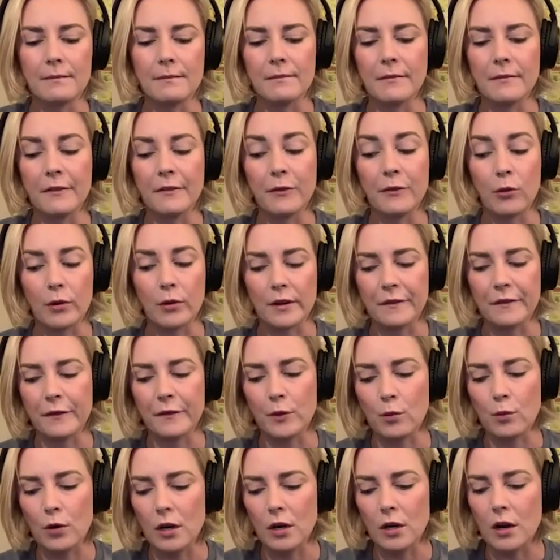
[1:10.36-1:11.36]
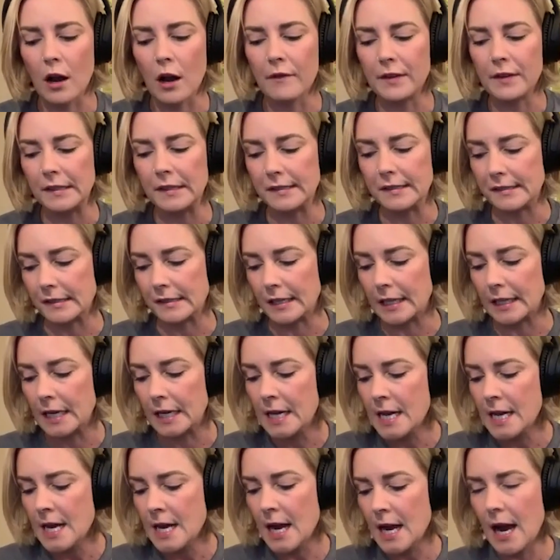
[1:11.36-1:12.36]
Florida for work, obviously.
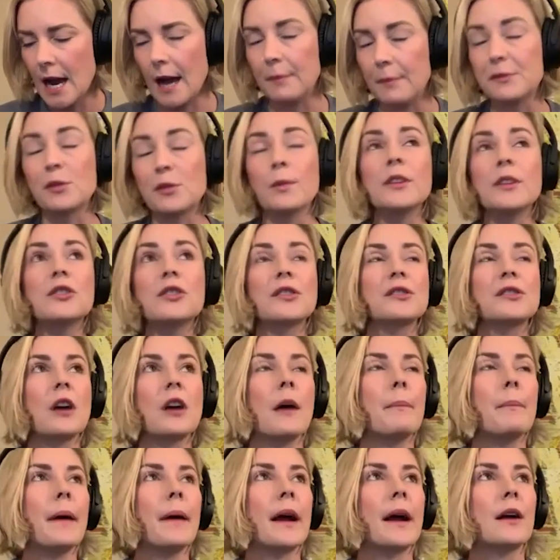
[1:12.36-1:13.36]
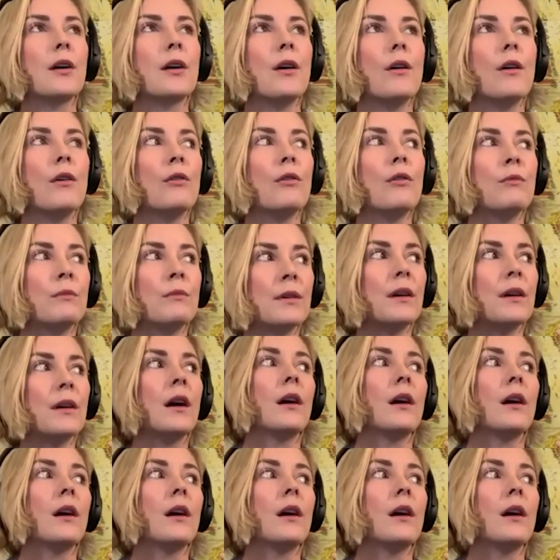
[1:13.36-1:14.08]
So we just got back home